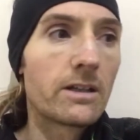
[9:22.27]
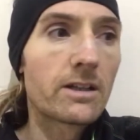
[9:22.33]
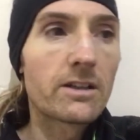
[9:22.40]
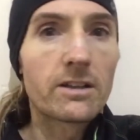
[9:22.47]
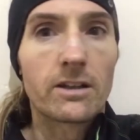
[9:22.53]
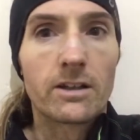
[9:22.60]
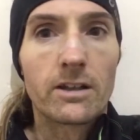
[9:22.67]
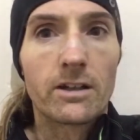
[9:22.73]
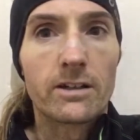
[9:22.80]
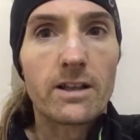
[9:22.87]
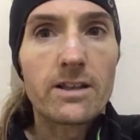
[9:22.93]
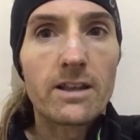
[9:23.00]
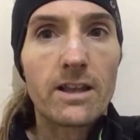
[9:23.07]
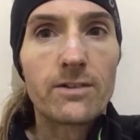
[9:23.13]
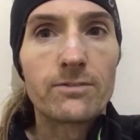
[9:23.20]
It's kind of like a
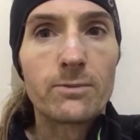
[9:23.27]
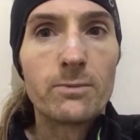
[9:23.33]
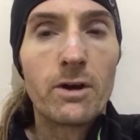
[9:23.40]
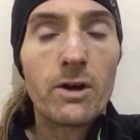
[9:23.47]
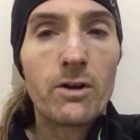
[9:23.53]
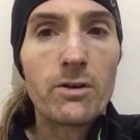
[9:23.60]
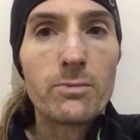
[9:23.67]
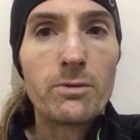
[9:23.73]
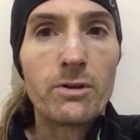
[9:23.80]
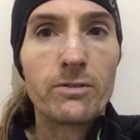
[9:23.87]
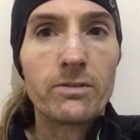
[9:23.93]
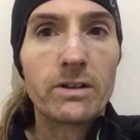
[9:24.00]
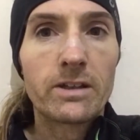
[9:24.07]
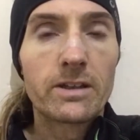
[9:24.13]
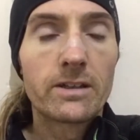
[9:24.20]
scene from a horror
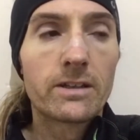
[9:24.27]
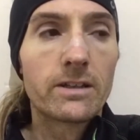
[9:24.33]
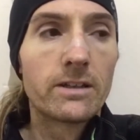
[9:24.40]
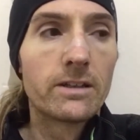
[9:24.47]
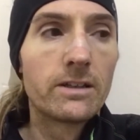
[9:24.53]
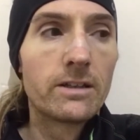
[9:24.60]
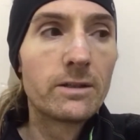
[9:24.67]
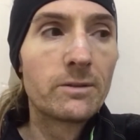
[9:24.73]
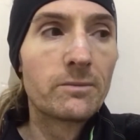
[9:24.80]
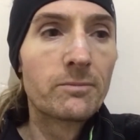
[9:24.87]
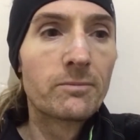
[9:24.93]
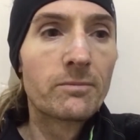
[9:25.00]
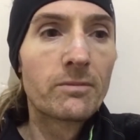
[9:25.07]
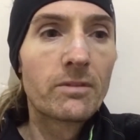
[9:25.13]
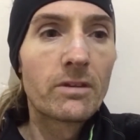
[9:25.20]
movie.
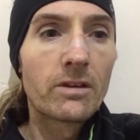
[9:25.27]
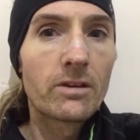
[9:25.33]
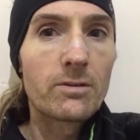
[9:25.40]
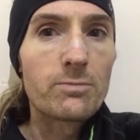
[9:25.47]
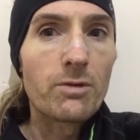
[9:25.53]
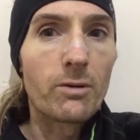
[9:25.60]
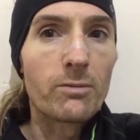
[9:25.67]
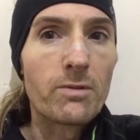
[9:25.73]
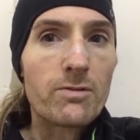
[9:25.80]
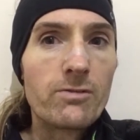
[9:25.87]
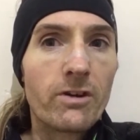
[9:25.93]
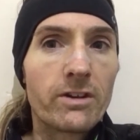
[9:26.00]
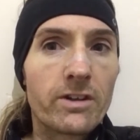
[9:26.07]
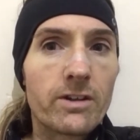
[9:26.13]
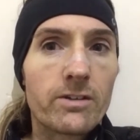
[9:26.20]
It's the problem with
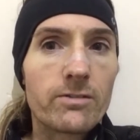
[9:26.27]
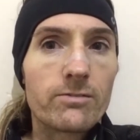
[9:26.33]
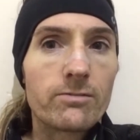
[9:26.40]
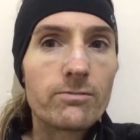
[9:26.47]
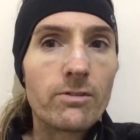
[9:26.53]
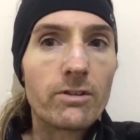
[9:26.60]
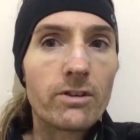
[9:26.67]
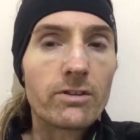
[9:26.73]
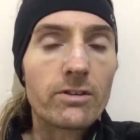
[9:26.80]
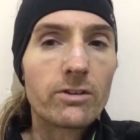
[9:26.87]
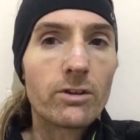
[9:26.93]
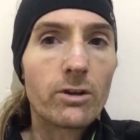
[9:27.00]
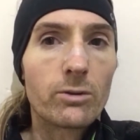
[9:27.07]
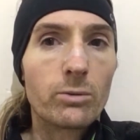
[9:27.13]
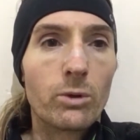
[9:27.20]
runners, runners and
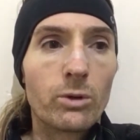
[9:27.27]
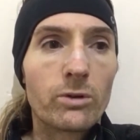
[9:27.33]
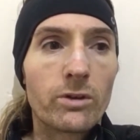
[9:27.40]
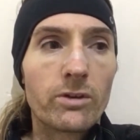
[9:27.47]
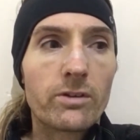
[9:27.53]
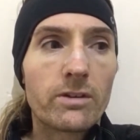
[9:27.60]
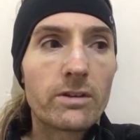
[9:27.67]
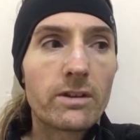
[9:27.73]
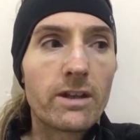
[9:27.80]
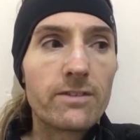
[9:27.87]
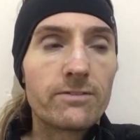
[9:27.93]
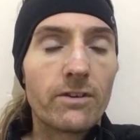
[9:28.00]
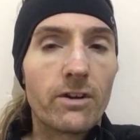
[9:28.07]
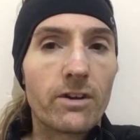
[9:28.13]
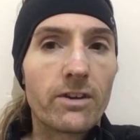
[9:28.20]
dog walkers. They
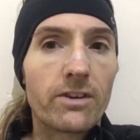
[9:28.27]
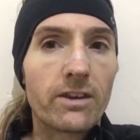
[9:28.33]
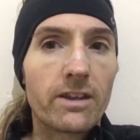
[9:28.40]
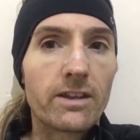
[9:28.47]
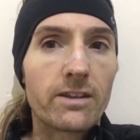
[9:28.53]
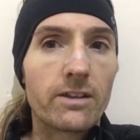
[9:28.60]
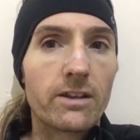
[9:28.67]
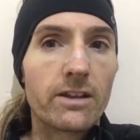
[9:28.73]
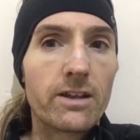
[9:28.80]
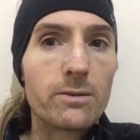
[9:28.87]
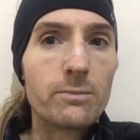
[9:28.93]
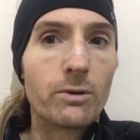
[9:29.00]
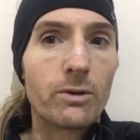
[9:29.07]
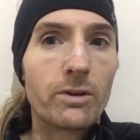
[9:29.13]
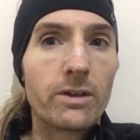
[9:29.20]
find things early in the
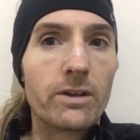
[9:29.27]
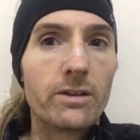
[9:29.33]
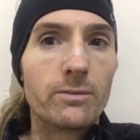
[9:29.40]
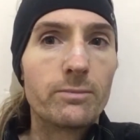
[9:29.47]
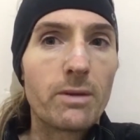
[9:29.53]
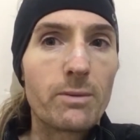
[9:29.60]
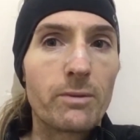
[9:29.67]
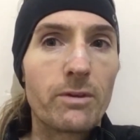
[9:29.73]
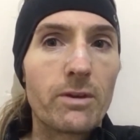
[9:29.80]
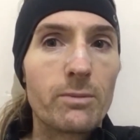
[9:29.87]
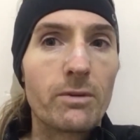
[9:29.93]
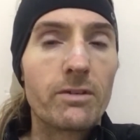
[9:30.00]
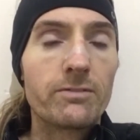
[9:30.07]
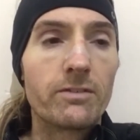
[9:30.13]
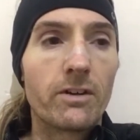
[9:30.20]
morning that people don't
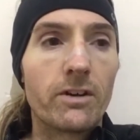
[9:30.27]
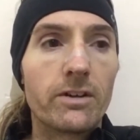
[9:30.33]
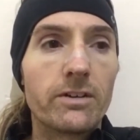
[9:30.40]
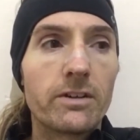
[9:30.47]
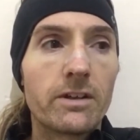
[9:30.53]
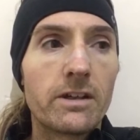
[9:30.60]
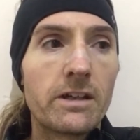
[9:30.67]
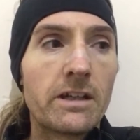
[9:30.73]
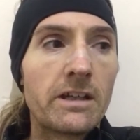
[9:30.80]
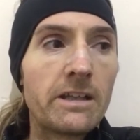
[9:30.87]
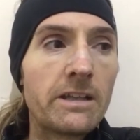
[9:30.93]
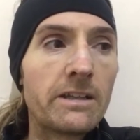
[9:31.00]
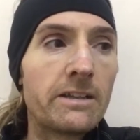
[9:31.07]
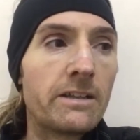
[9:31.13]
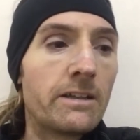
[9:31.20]
want to find.
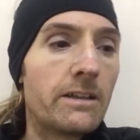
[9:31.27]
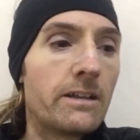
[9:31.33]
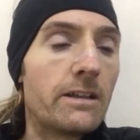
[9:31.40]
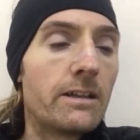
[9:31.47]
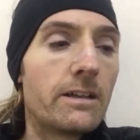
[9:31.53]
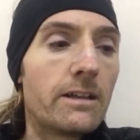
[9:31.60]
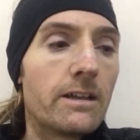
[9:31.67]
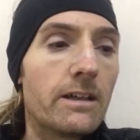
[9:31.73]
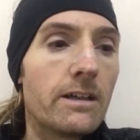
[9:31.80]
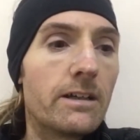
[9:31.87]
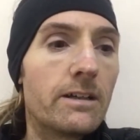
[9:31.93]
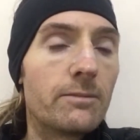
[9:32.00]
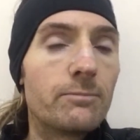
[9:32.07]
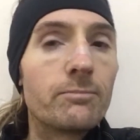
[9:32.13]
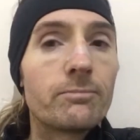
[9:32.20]

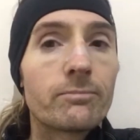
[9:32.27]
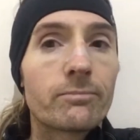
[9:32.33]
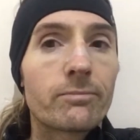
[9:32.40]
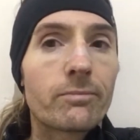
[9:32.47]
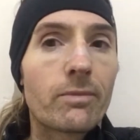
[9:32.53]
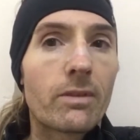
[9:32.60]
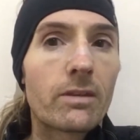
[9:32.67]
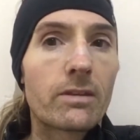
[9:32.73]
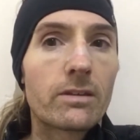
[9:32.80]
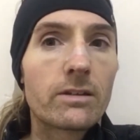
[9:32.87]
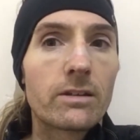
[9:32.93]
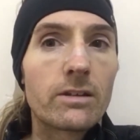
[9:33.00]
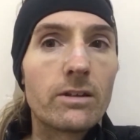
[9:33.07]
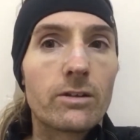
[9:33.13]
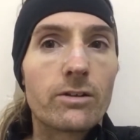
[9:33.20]
Um,
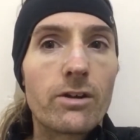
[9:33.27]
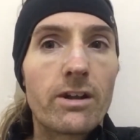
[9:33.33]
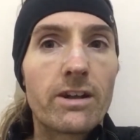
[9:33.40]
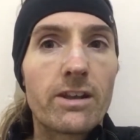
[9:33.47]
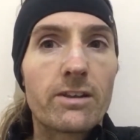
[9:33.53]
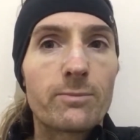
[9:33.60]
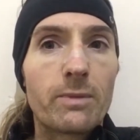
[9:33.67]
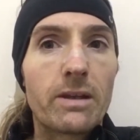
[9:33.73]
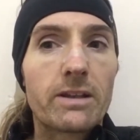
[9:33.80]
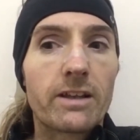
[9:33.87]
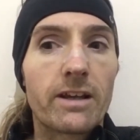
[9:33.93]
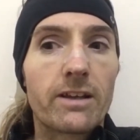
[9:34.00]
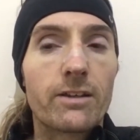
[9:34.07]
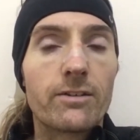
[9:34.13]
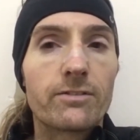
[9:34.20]
your granny's been
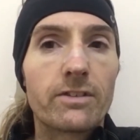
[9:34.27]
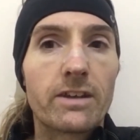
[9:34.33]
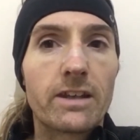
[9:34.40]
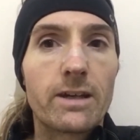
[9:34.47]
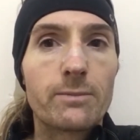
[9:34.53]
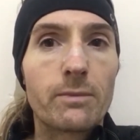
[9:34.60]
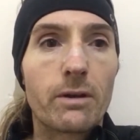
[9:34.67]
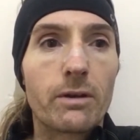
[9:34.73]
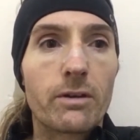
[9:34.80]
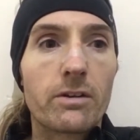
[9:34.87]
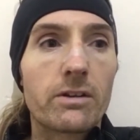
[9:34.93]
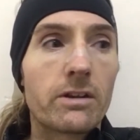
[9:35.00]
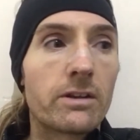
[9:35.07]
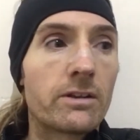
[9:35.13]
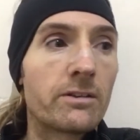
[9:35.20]
taken off in the ambulance.